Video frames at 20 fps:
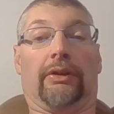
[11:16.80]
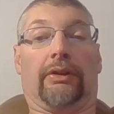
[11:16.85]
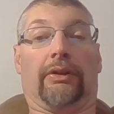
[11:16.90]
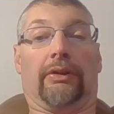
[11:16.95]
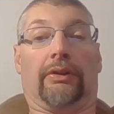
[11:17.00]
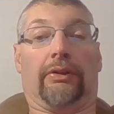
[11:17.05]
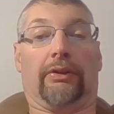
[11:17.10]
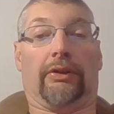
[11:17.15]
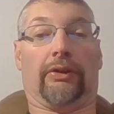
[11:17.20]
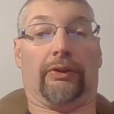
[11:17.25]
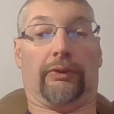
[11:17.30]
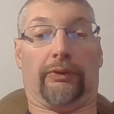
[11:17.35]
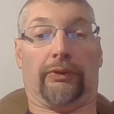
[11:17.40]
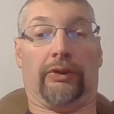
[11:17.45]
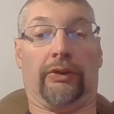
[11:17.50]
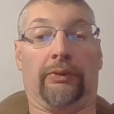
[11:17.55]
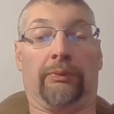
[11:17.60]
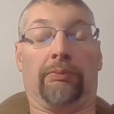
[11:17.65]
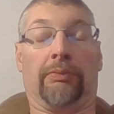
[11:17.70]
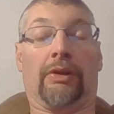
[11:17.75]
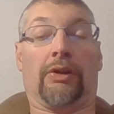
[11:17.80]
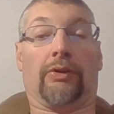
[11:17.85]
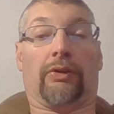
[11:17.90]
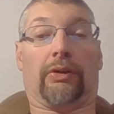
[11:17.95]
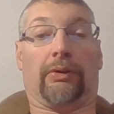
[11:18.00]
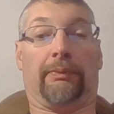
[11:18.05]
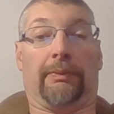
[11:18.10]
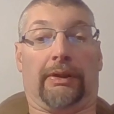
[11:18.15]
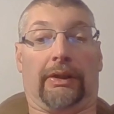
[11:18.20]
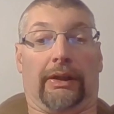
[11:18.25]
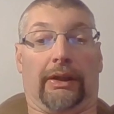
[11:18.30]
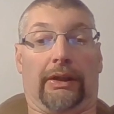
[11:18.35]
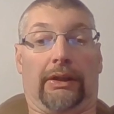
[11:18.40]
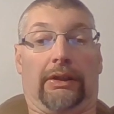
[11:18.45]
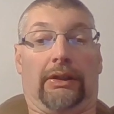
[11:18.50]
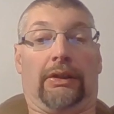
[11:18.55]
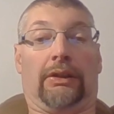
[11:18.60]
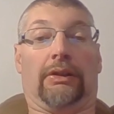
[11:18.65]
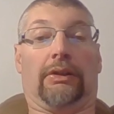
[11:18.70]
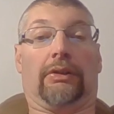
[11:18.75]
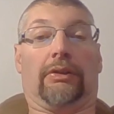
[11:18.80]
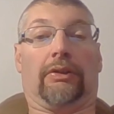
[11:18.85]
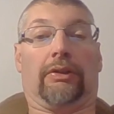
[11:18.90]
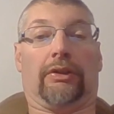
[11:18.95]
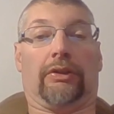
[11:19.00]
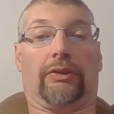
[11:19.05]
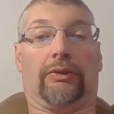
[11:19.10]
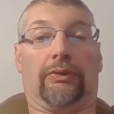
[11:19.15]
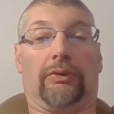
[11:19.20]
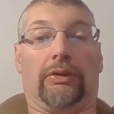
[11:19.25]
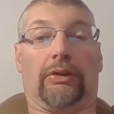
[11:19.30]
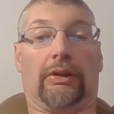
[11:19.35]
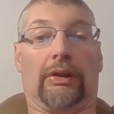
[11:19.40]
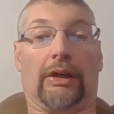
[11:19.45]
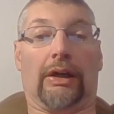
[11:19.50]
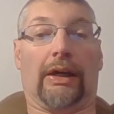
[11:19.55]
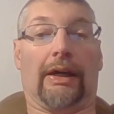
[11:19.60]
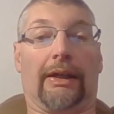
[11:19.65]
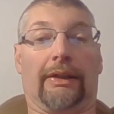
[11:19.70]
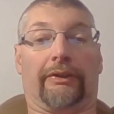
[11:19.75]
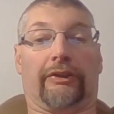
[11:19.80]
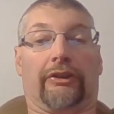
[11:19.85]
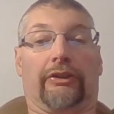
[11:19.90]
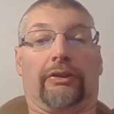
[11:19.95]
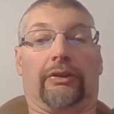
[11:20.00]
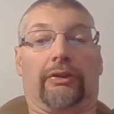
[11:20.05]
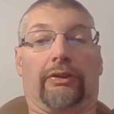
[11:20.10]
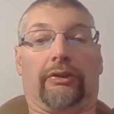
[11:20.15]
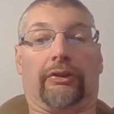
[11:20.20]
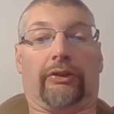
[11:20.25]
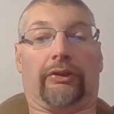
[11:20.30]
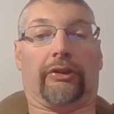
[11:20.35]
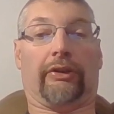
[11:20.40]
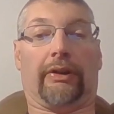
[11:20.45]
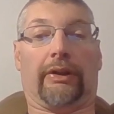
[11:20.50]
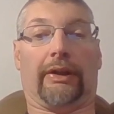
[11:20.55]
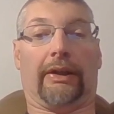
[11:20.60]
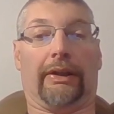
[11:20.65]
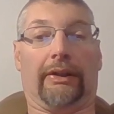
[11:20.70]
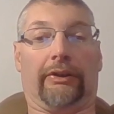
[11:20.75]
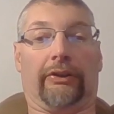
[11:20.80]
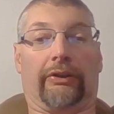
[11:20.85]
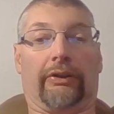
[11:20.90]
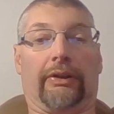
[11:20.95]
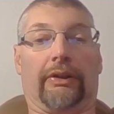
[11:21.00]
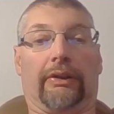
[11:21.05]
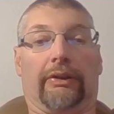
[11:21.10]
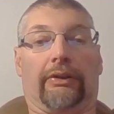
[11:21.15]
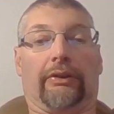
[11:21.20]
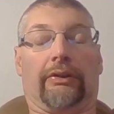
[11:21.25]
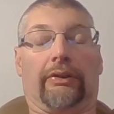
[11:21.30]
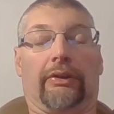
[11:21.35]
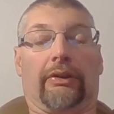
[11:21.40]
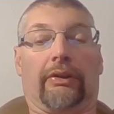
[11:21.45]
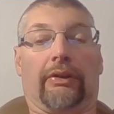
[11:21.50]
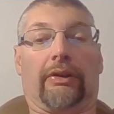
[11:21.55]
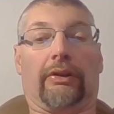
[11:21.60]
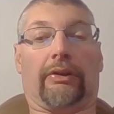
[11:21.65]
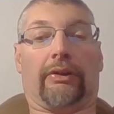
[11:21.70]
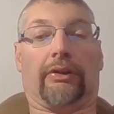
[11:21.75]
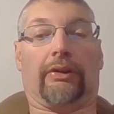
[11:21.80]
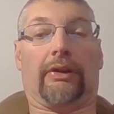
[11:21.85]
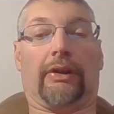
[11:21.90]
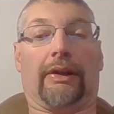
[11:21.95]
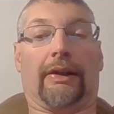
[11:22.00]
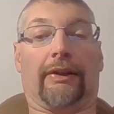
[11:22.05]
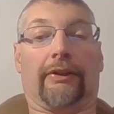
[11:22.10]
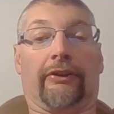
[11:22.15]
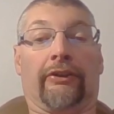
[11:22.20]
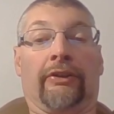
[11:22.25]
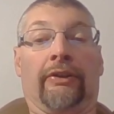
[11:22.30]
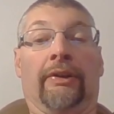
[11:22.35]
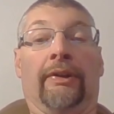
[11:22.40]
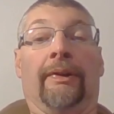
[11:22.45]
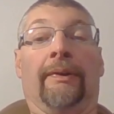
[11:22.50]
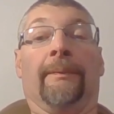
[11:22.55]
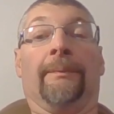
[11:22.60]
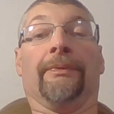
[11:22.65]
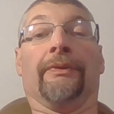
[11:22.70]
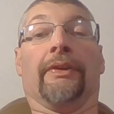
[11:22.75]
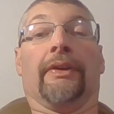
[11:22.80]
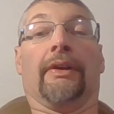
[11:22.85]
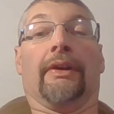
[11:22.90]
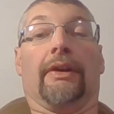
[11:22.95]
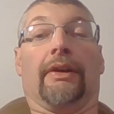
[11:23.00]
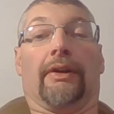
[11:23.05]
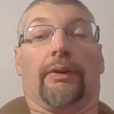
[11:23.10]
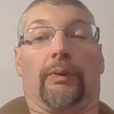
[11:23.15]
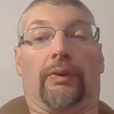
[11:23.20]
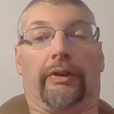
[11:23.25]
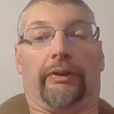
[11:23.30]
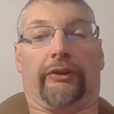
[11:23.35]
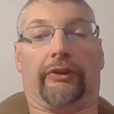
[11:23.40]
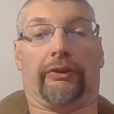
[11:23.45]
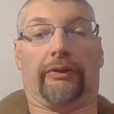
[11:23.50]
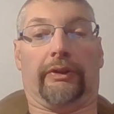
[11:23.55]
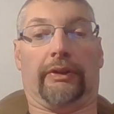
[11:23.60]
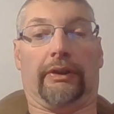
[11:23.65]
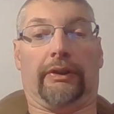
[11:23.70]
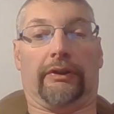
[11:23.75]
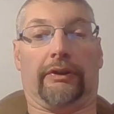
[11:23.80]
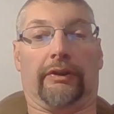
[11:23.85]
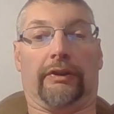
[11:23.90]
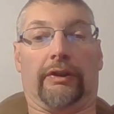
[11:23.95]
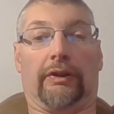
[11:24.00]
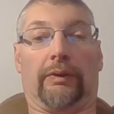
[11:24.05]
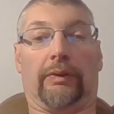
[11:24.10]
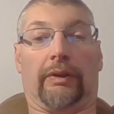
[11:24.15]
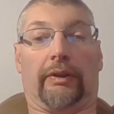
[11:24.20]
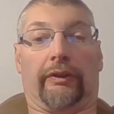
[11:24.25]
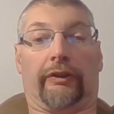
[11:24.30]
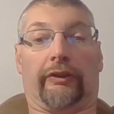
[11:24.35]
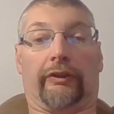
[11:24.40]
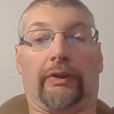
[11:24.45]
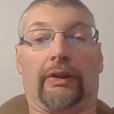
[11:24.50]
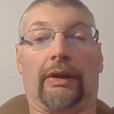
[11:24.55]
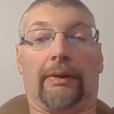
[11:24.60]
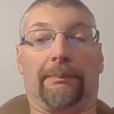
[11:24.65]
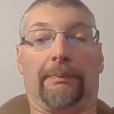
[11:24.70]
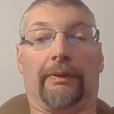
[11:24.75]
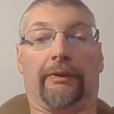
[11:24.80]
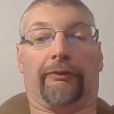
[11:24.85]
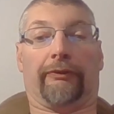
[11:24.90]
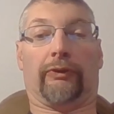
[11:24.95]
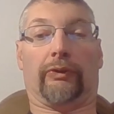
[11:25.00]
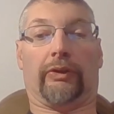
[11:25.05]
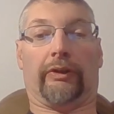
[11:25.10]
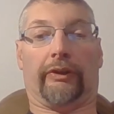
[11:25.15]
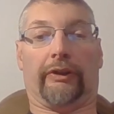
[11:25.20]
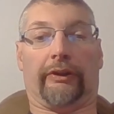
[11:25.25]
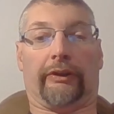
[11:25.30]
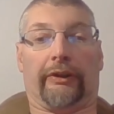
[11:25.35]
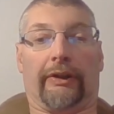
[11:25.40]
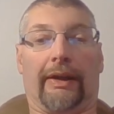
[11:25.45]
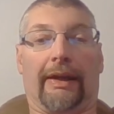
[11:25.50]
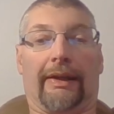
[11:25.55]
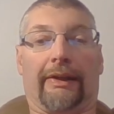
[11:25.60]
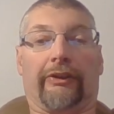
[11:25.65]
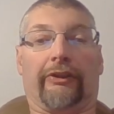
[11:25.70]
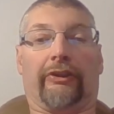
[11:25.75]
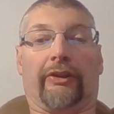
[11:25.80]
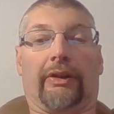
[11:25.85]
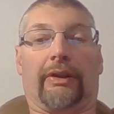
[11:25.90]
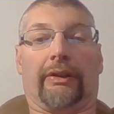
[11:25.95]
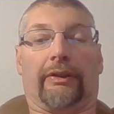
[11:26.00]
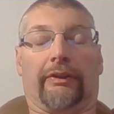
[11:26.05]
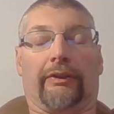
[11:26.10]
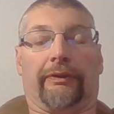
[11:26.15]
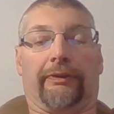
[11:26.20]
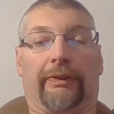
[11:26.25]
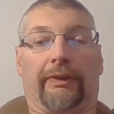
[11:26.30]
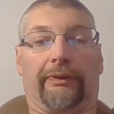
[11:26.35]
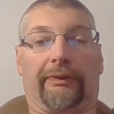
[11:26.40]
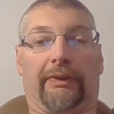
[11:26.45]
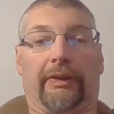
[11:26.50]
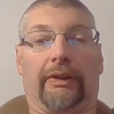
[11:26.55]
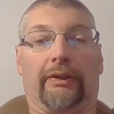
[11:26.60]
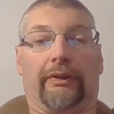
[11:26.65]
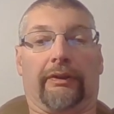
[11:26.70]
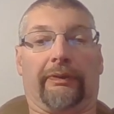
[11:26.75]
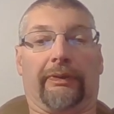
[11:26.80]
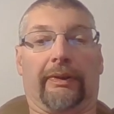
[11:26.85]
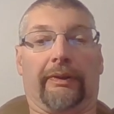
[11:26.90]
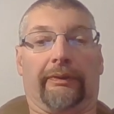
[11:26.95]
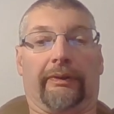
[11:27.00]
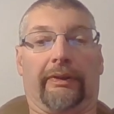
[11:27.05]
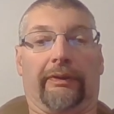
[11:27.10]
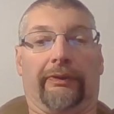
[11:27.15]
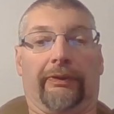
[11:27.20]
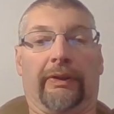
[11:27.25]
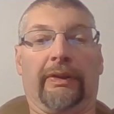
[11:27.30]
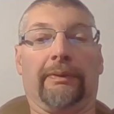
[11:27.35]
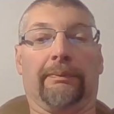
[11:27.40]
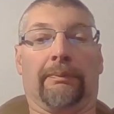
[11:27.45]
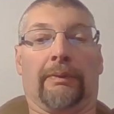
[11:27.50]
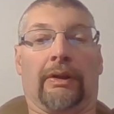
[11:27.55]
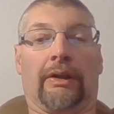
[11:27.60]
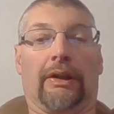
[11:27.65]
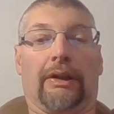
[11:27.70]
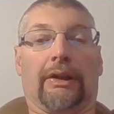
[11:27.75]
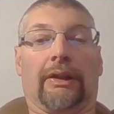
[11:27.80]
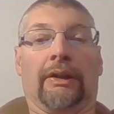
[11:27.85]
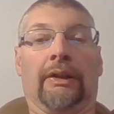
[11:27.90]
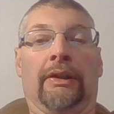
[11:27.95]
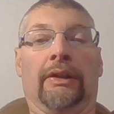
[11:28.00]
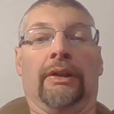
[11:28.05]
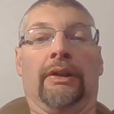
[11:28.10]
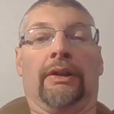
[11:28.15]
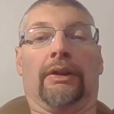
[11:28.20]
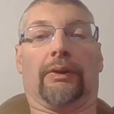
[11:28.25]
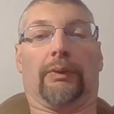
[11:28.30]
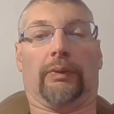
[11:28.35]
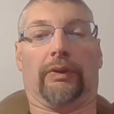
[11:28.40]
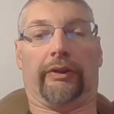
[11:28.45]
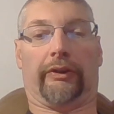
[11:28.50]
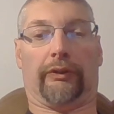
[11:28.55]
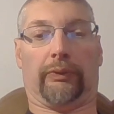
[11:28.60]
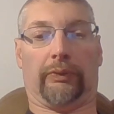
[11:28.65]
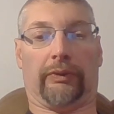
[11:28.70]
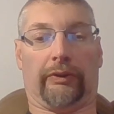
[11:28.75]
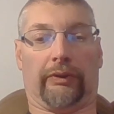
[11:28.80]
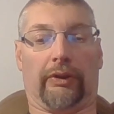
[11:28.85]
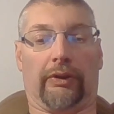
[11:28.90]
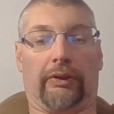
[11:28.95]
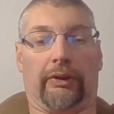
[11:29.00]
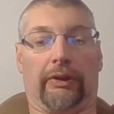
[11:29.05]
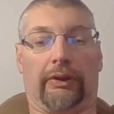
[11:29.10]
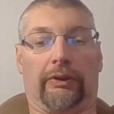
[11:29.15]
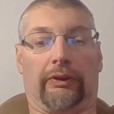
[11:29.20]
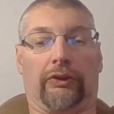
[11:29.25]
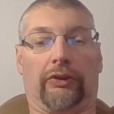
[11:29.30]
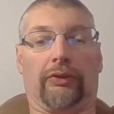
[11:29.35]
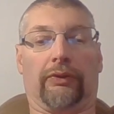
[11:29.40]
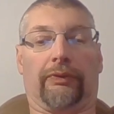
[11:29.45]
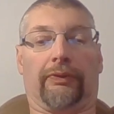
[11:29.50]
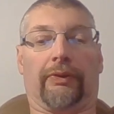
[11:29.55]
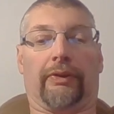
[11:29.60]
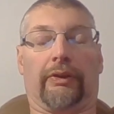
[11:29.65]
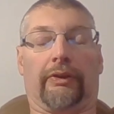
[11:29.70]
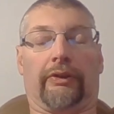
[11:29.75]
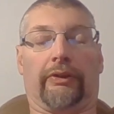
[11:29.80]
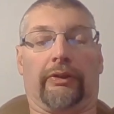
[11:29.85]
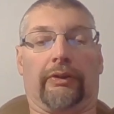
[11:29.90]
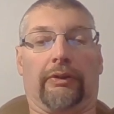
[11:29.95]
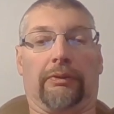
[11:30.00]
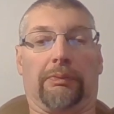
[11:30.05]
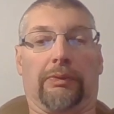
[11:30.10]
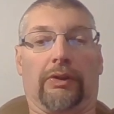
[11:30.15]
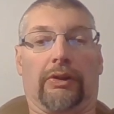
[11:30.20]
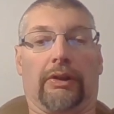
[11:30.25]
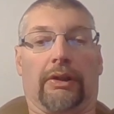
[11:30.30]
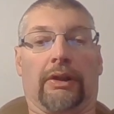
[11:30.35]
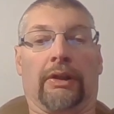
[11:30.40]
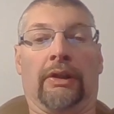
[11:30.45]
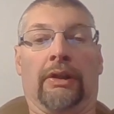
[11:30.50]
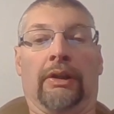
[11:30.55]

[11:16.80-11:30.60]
No room, no commit. Do not try to get across. What you'll need to do is stop before the tracks at the 15 to 50 feet mark, which we'll go into further in the book.